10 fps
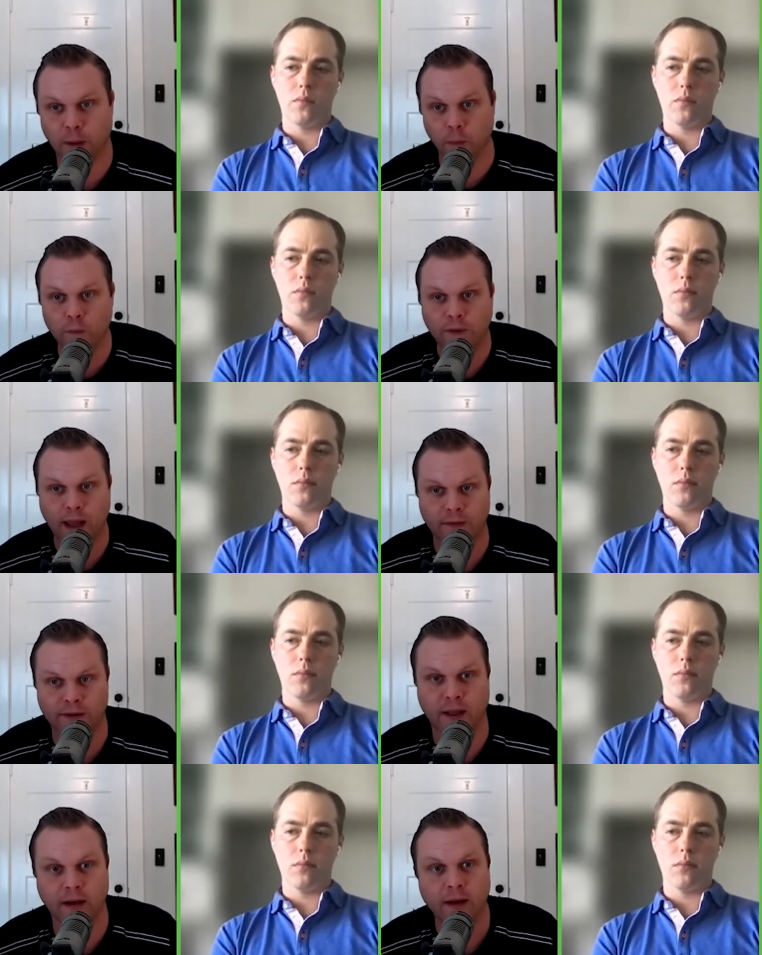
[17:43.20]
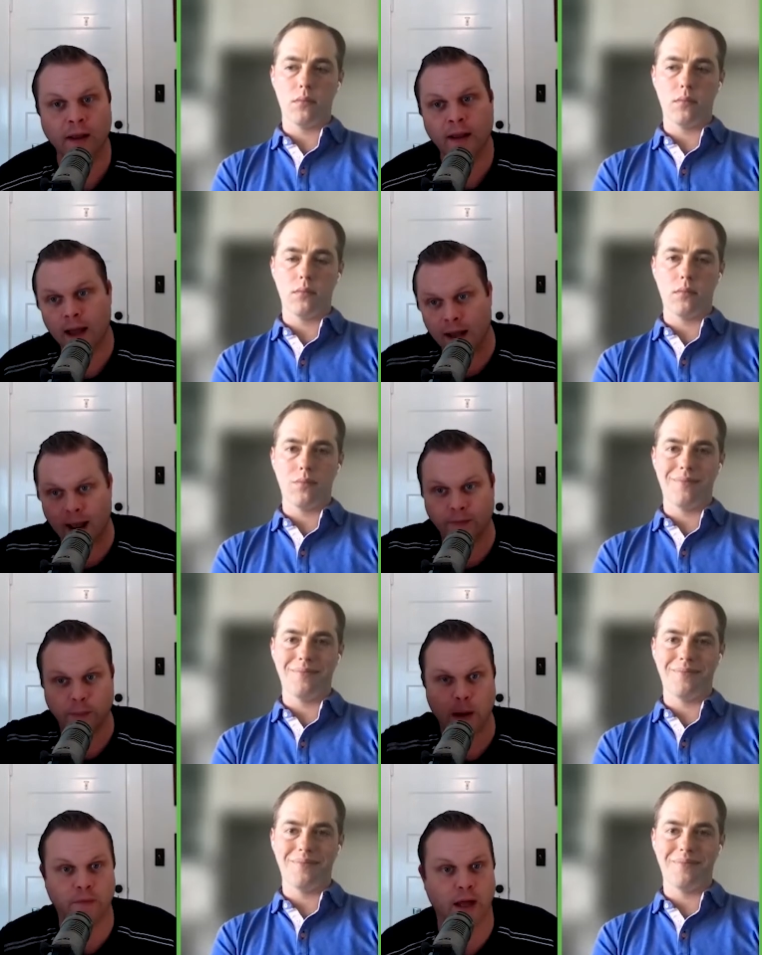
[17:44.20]
Speaker 1: my roof caves in and I
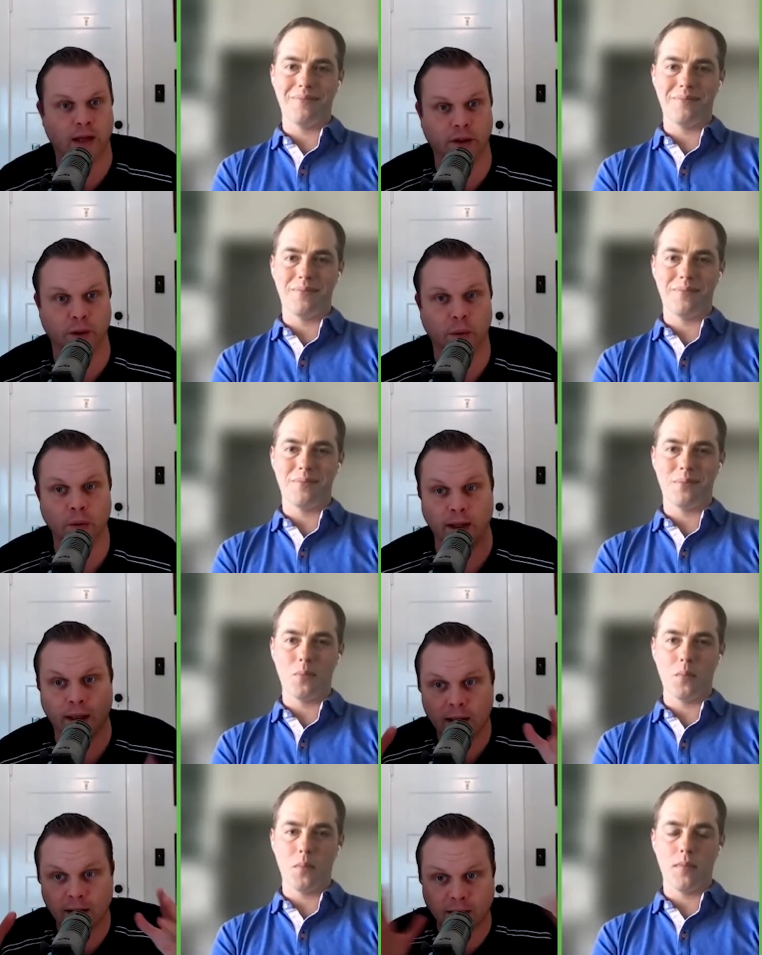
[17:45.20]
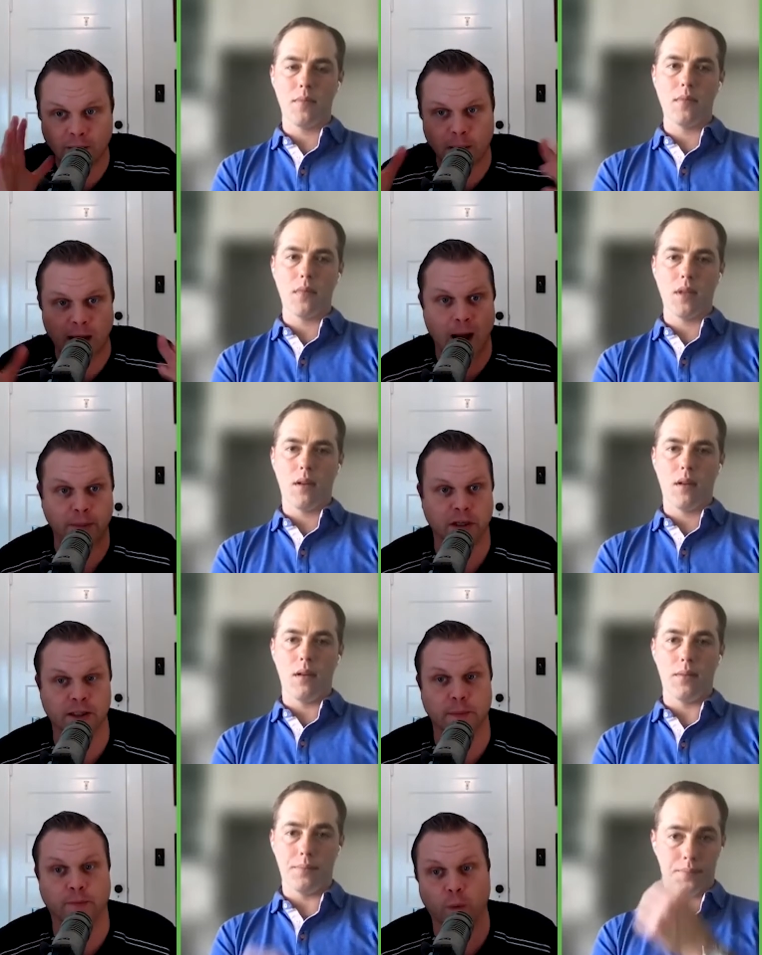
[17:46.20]
have to pay for that too? Like, give me
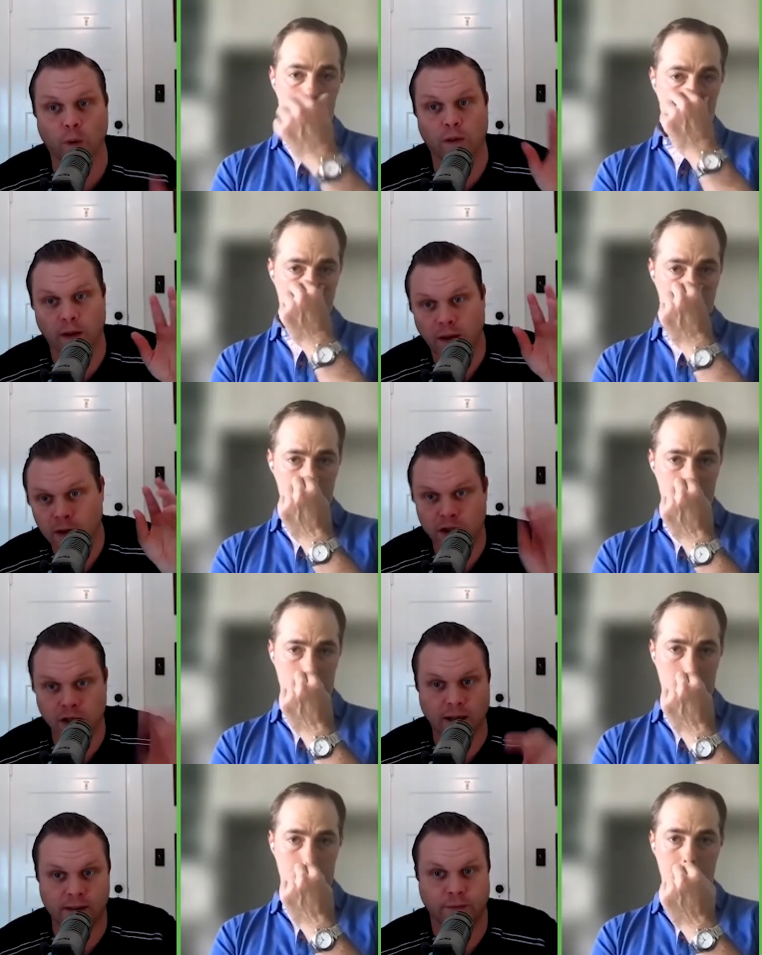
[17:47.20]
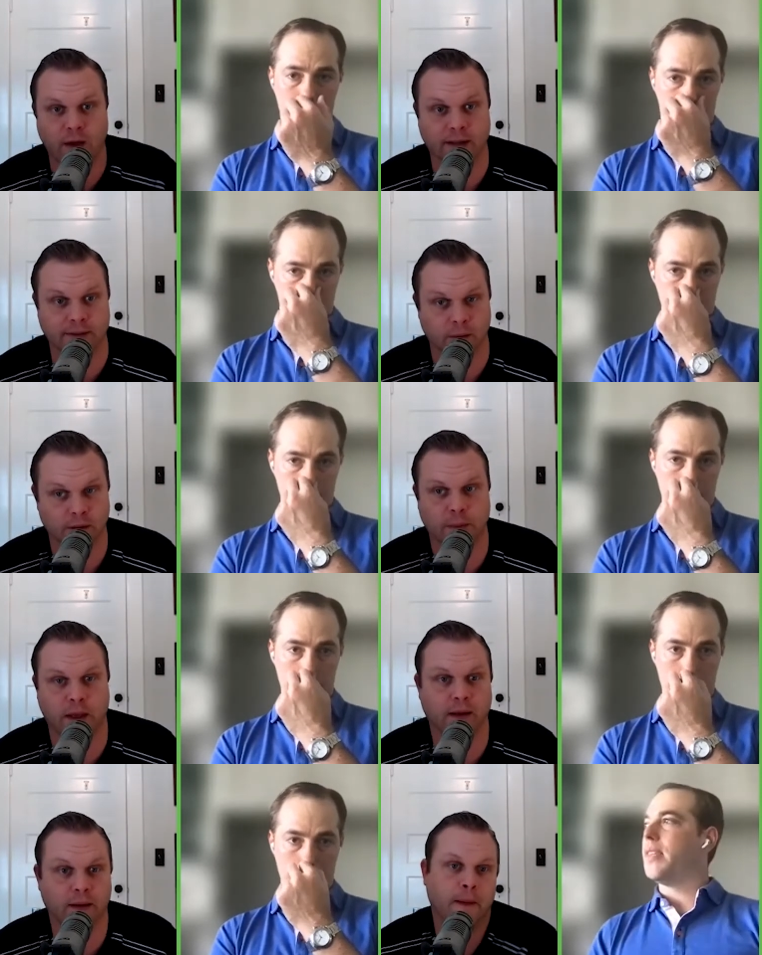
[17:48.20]
options before the shit hits the fan, so to
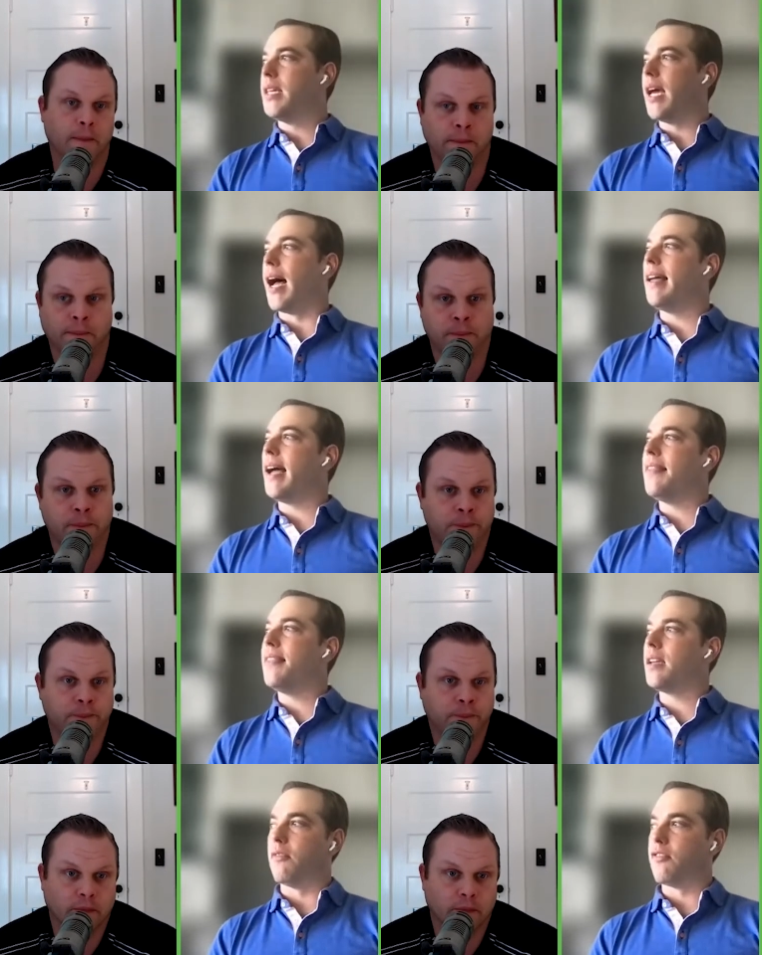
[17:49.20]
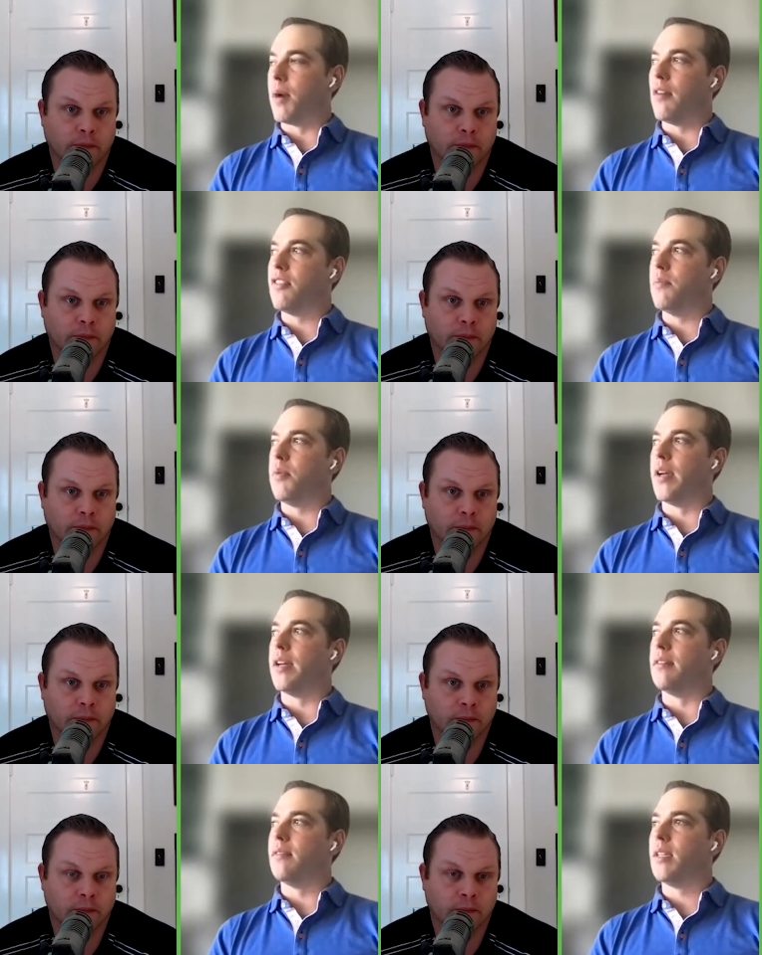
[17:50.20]
speak.
Speaker 2: Yeah. I, I think from our
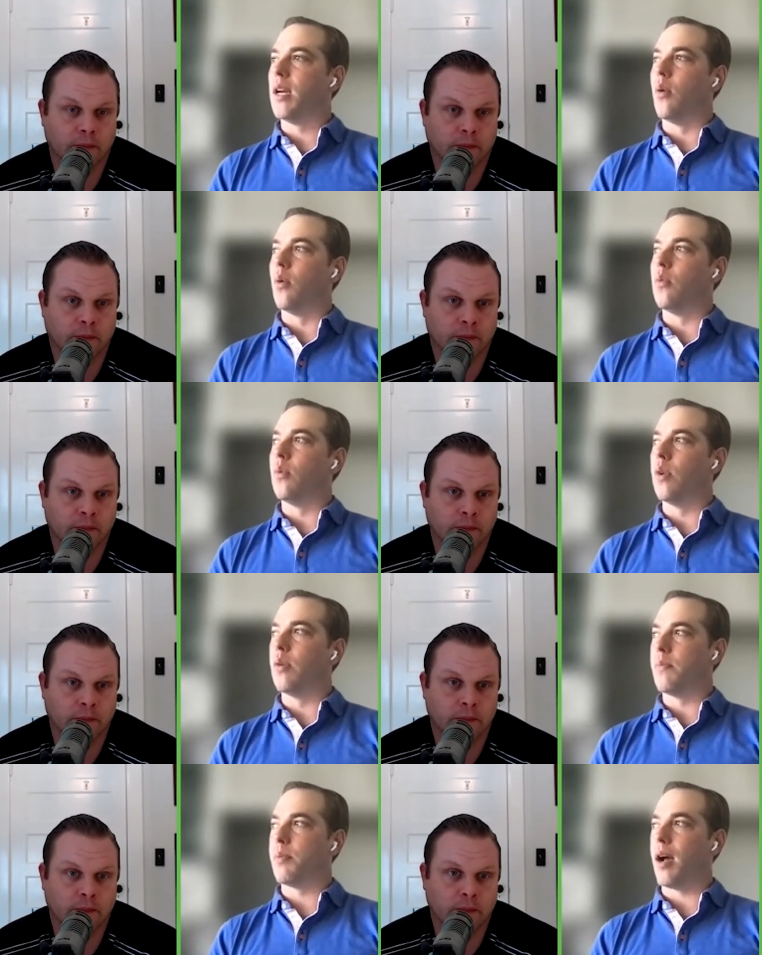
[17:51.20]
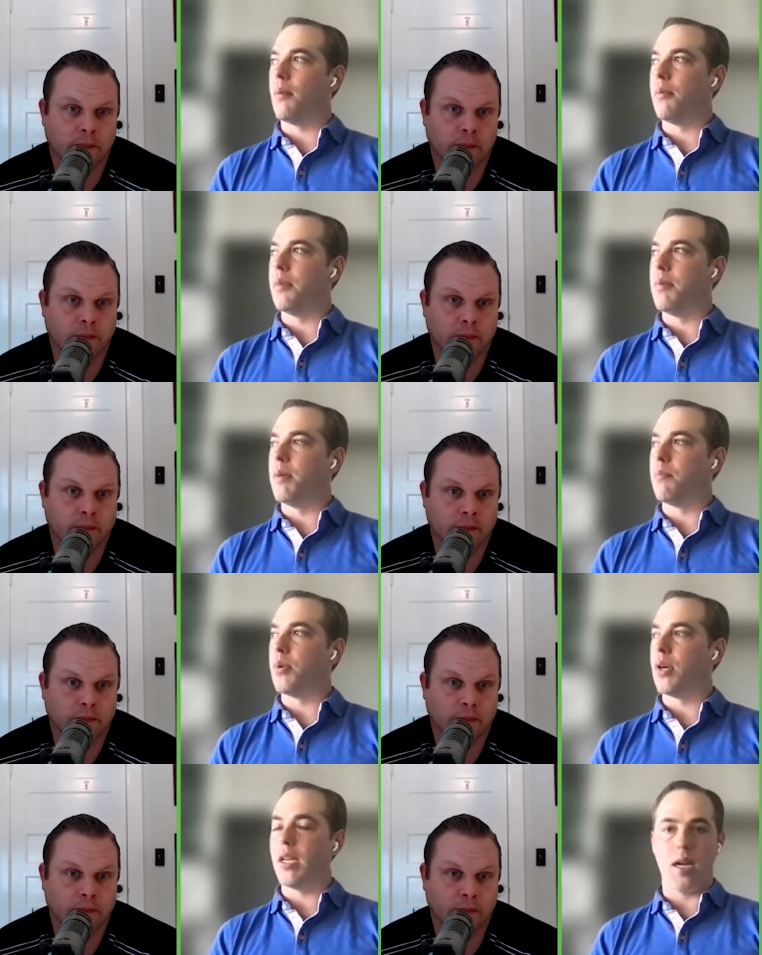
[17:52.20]
viewpoint, you know, we would probably be
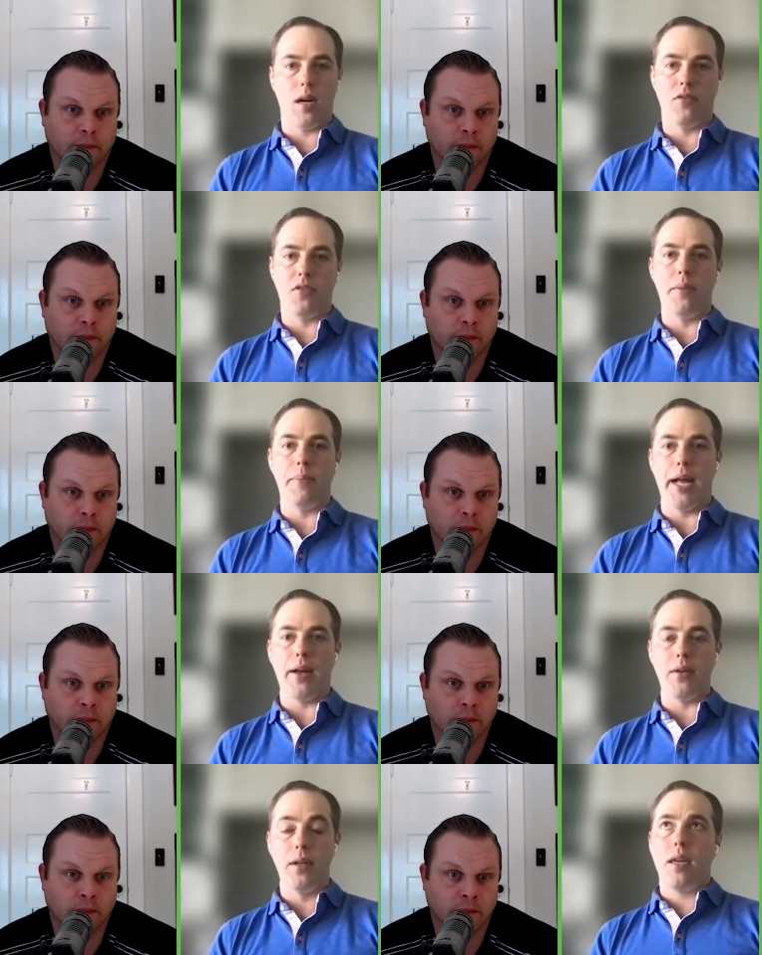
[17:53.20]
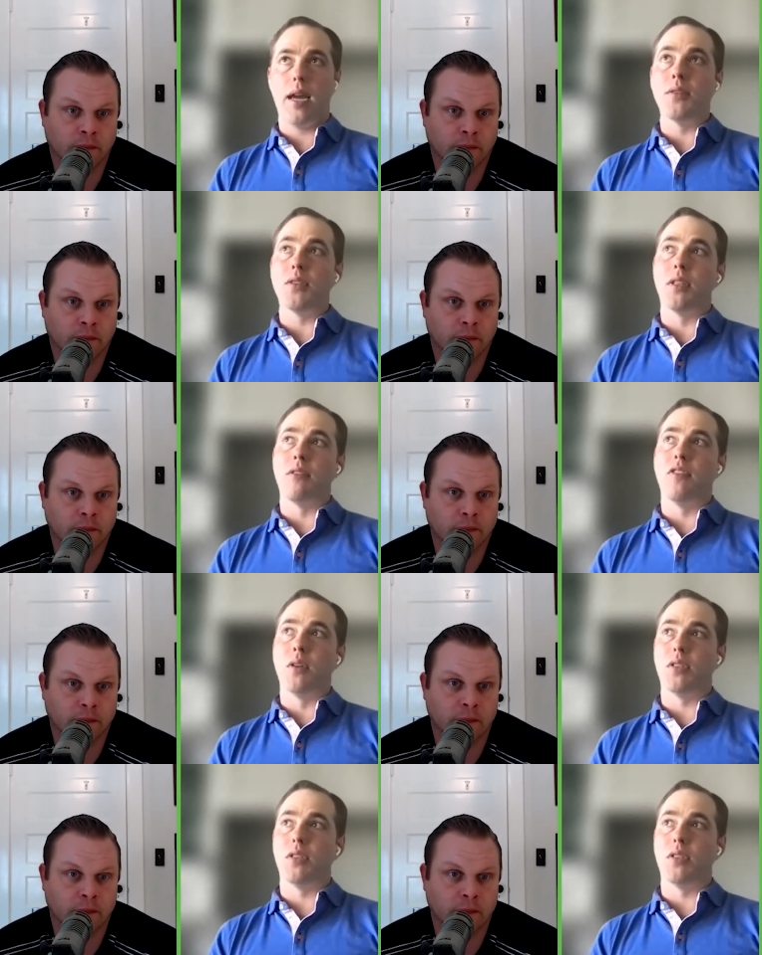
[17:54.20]
pretty careful about counseling folks